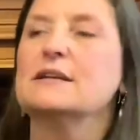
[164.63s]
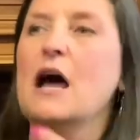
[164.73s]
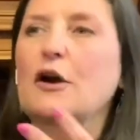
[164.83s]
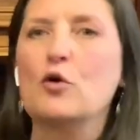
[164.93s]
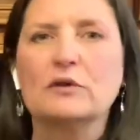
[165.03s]

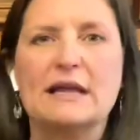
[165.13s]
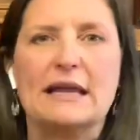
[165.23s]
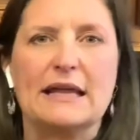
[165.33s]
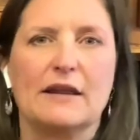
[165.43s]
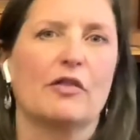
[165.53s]
not only
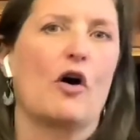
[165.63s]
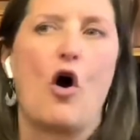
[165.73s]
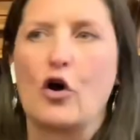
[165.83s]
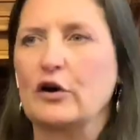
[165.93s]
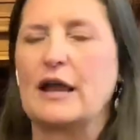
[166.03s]
in the
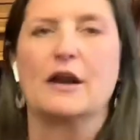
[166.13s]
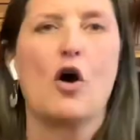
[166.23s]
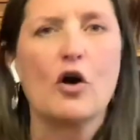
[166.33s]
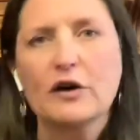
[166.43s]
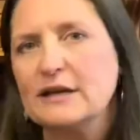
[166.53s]
art and
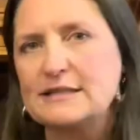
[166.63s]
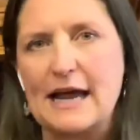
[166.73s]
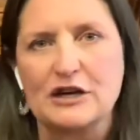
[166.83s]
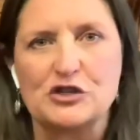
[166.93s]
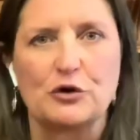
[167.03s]

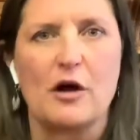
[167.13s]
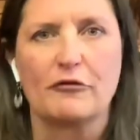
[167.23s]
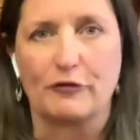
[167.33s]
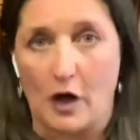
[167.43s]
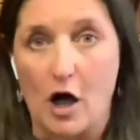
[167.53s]
architecture
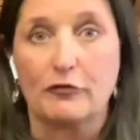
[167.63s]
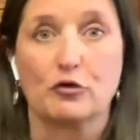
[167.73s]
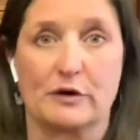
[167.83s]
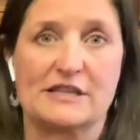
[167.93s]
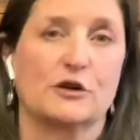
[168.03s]
of
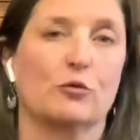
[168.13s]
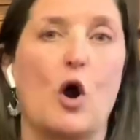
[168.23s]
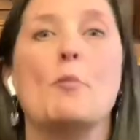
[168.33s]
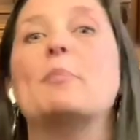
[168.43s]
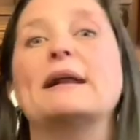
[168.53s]
Greece and
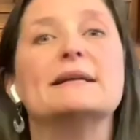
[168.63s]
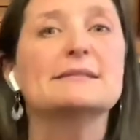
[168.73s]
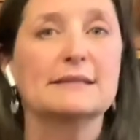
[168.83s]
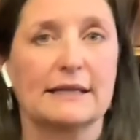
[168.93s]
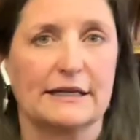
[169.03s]
Rome, but
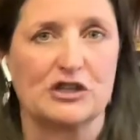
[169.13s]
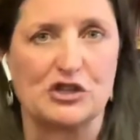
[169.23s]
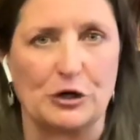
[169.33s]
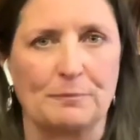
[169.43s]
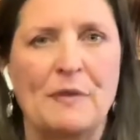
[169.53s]
its
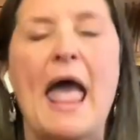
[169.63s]
literature.